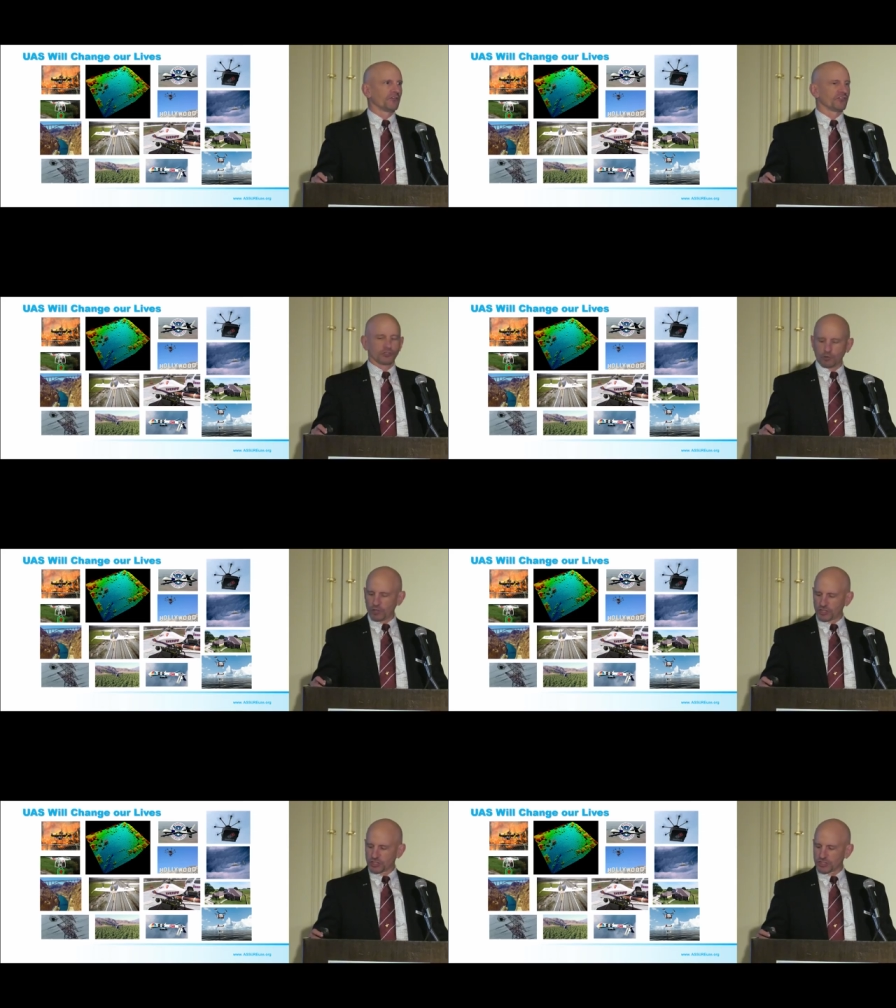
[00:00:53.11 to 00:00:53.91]

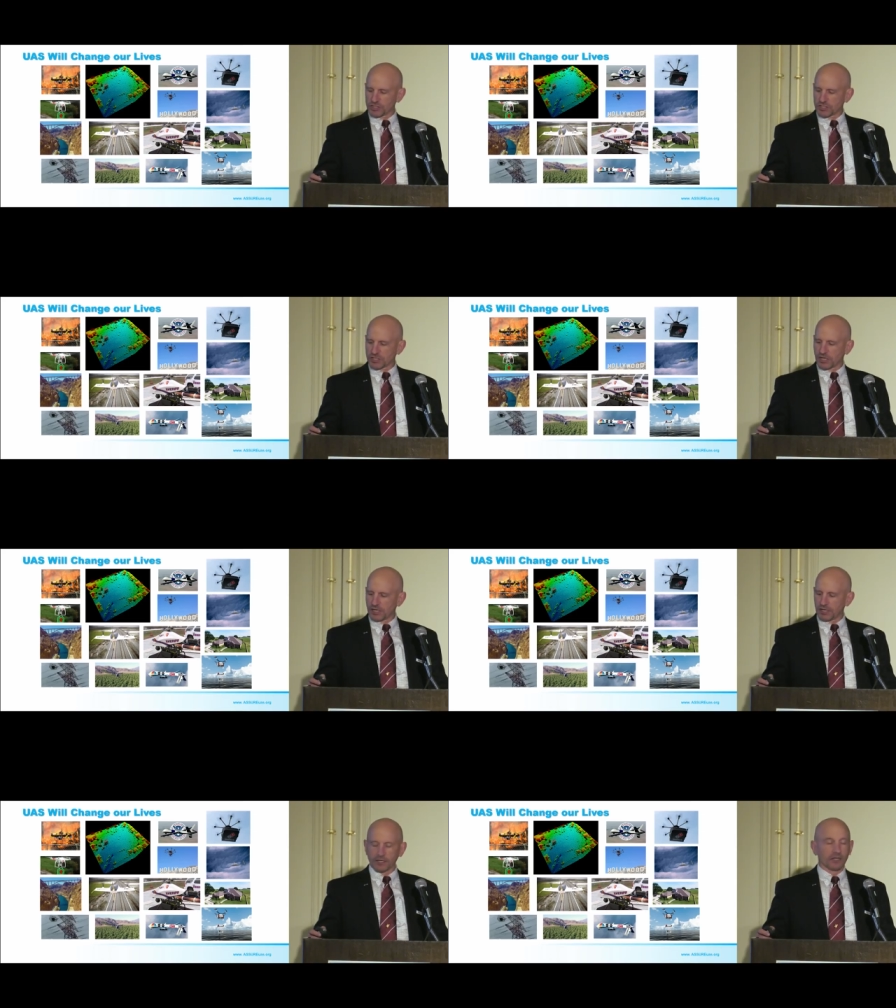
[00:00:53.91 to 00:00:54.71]
situations,
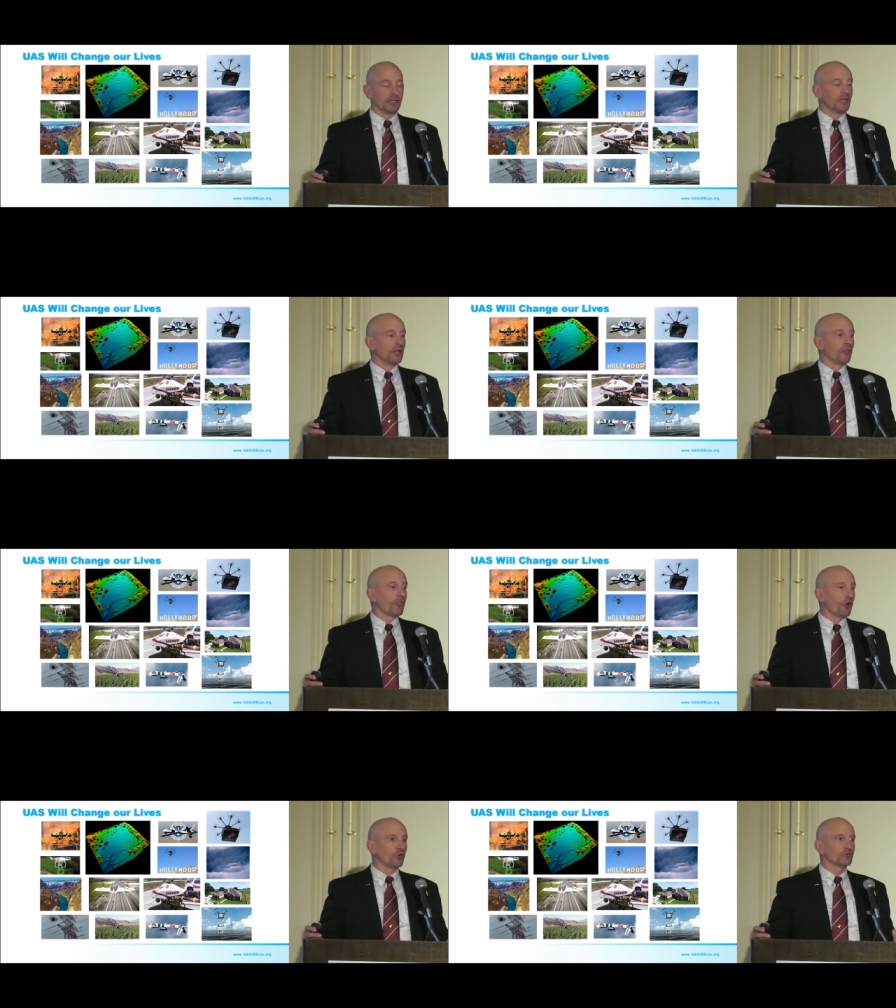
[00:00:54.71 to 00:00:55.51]
uh,
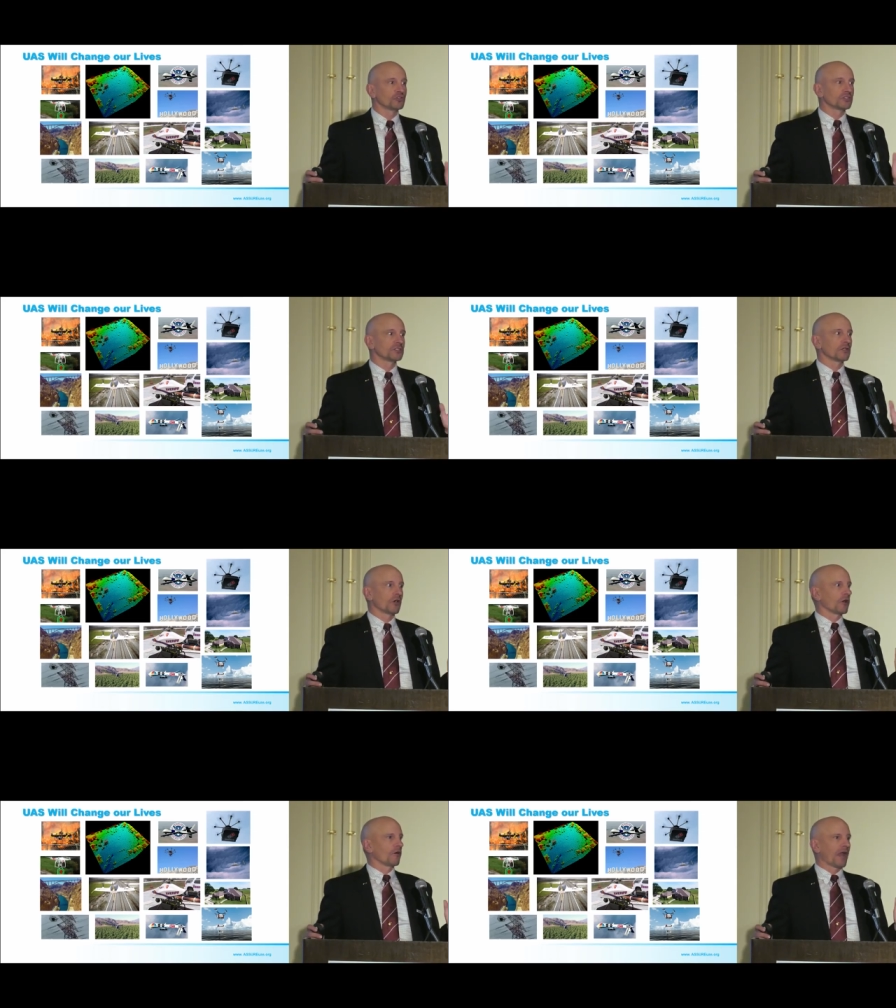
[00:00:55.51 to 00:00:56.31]
those
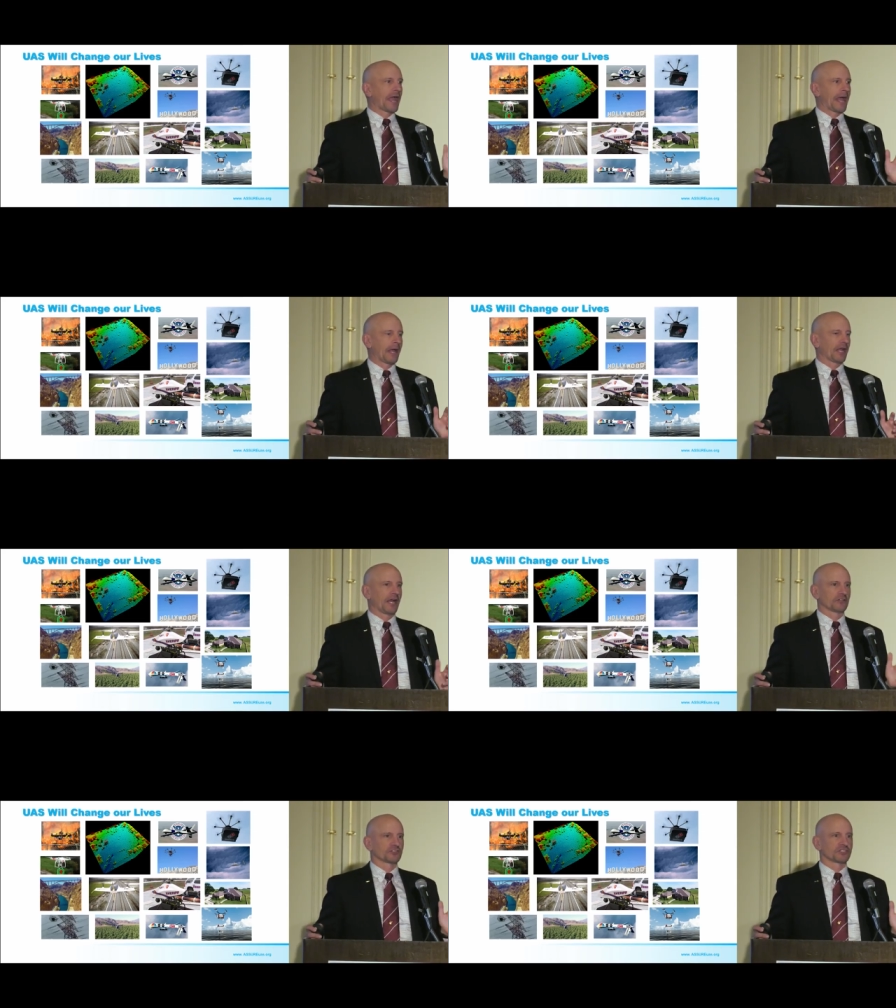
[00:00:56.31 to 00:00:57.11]
are
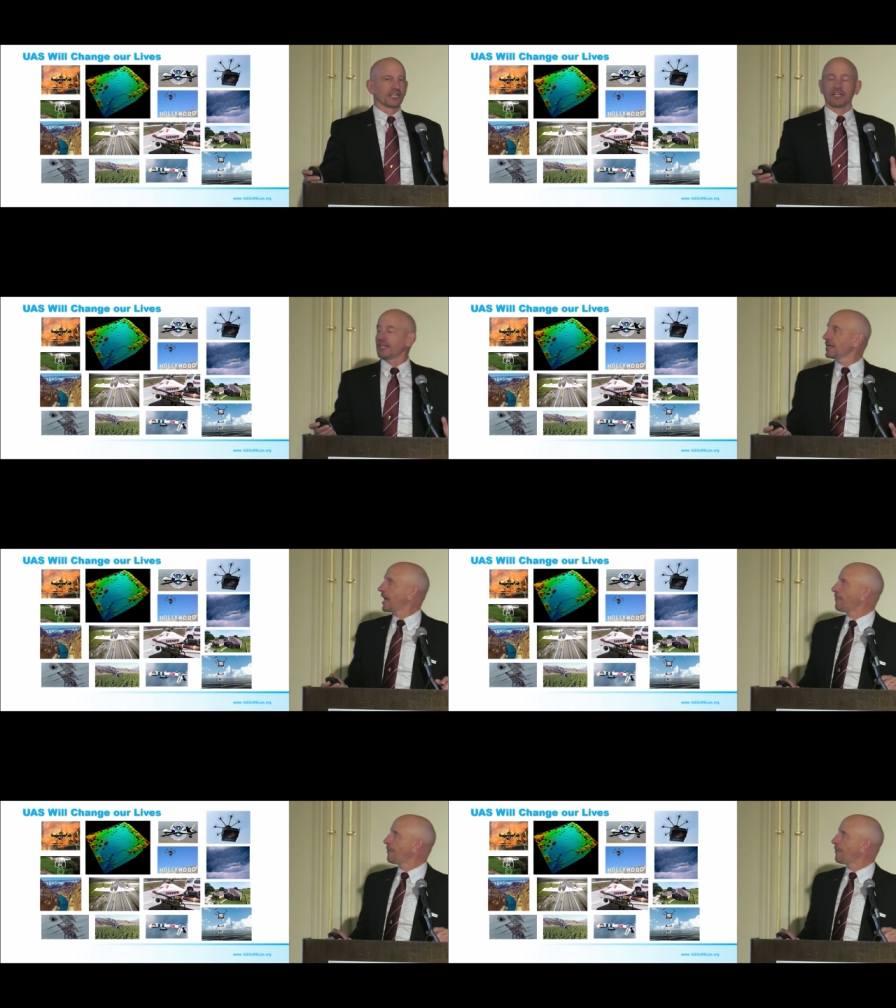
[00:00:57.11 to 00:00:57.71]
outstanding